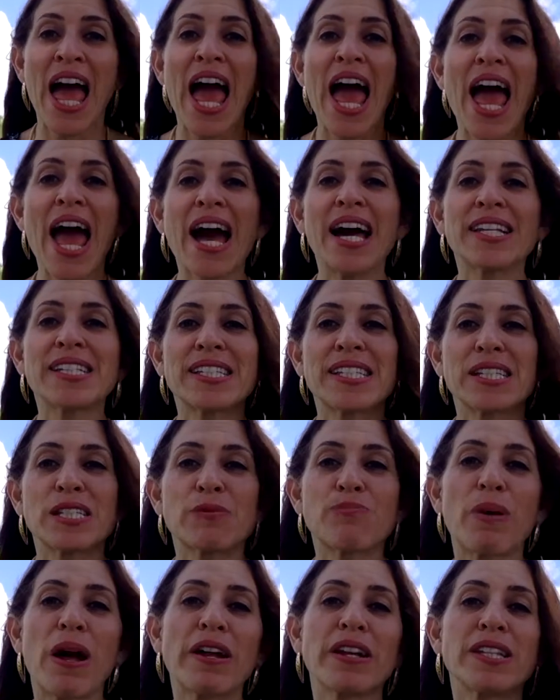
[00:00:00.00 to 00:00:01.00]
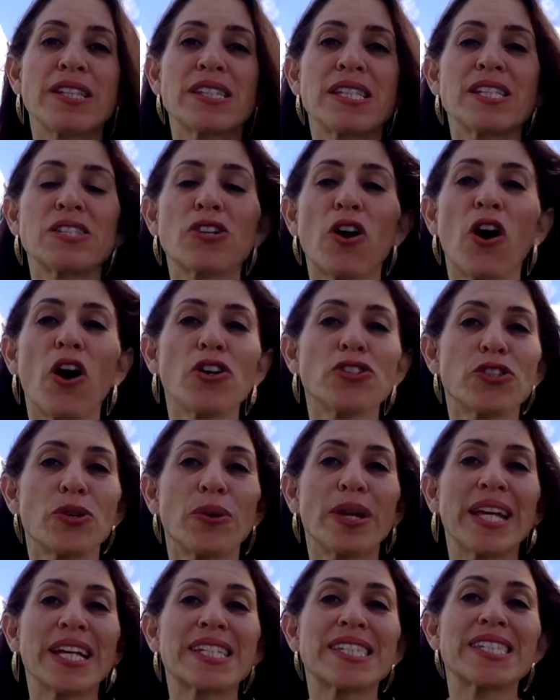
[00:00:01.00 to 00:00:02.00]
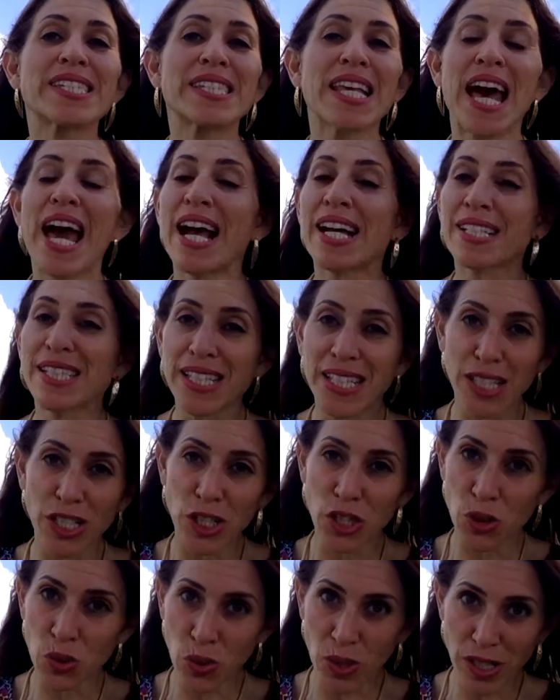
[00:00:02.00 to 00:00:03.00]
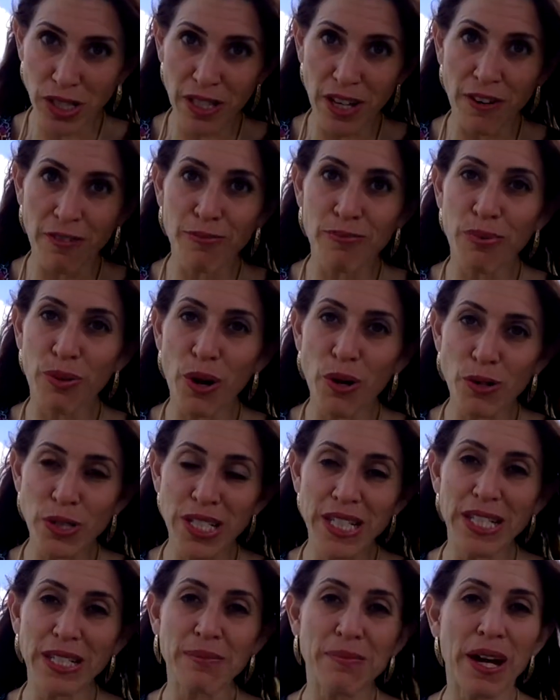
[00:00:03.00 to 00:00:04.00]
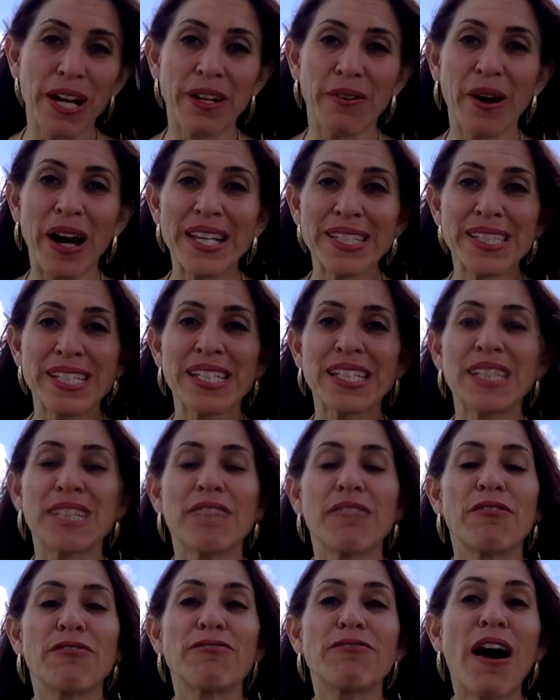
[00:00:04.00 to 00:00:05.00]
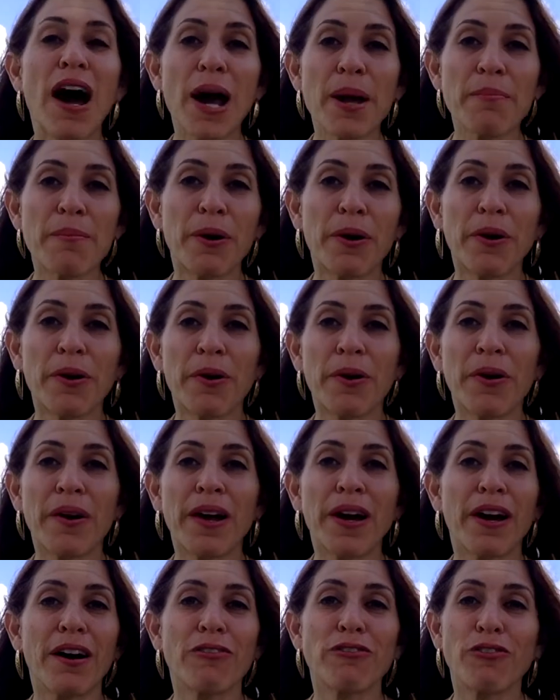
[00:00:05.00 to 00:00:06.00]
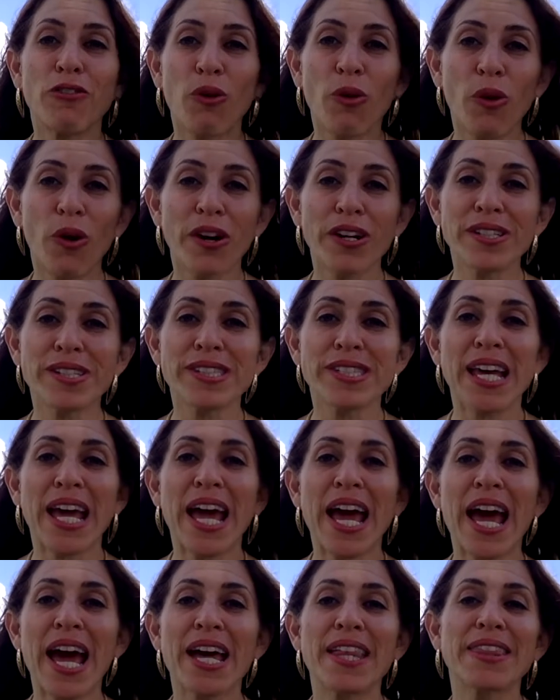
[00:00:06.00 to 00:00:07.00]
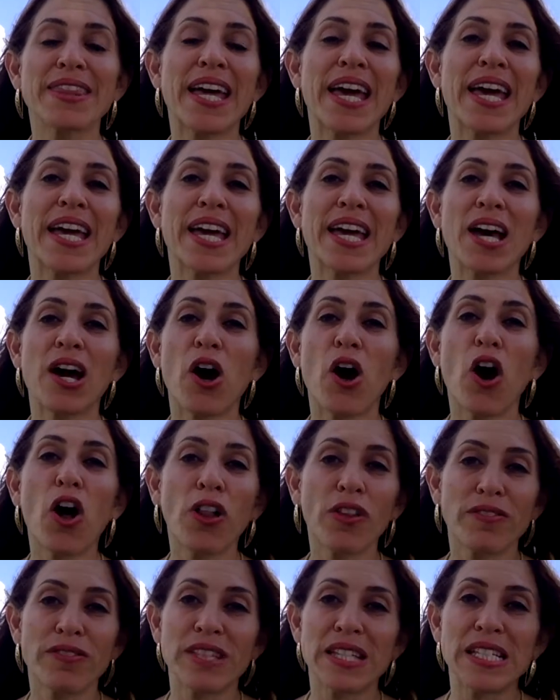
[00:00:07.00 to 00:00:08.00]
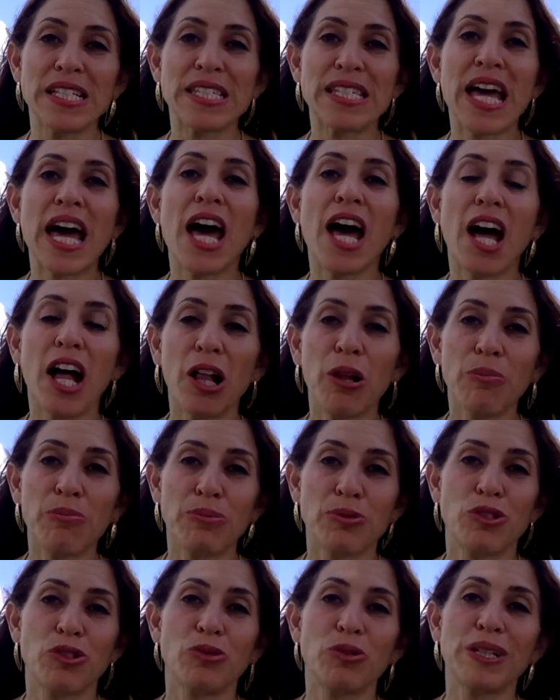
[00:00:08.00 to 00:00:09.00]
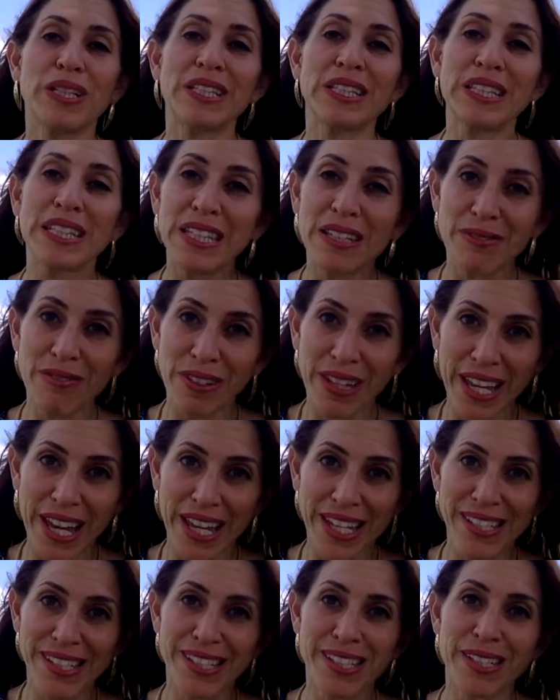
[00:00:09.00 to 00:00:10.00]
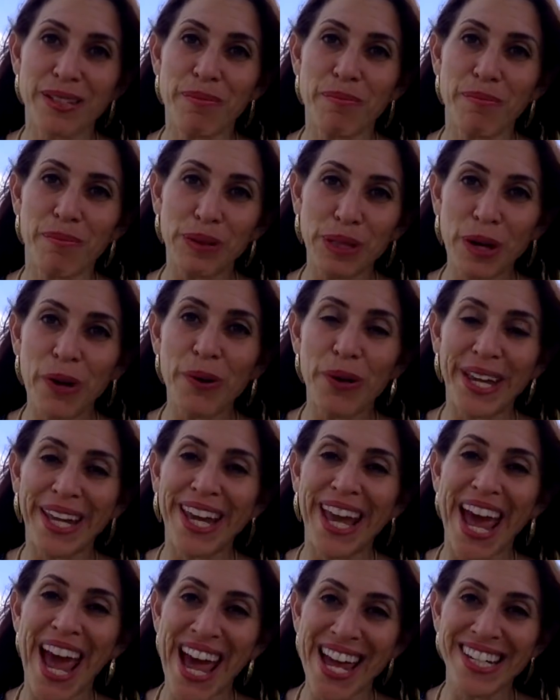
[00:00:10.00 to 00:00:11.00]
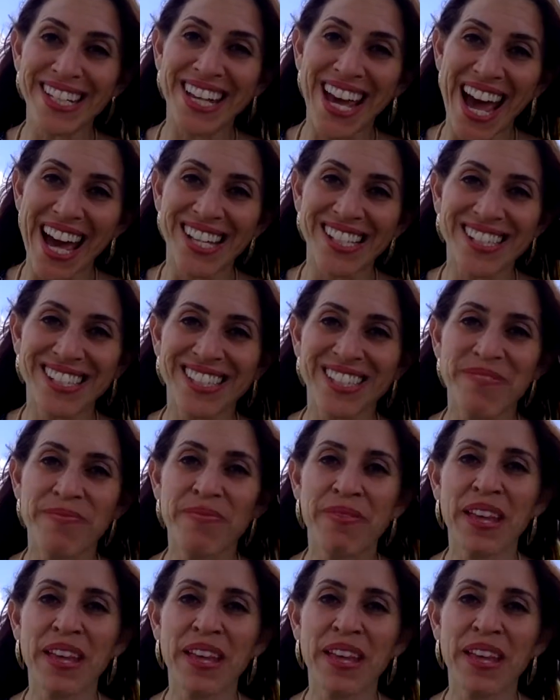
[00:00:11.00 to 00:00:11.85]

And sprouted seeds are also an ex excellent source of protein, amino acids, fiber, of course, all of these help to alleviate bloating and gas.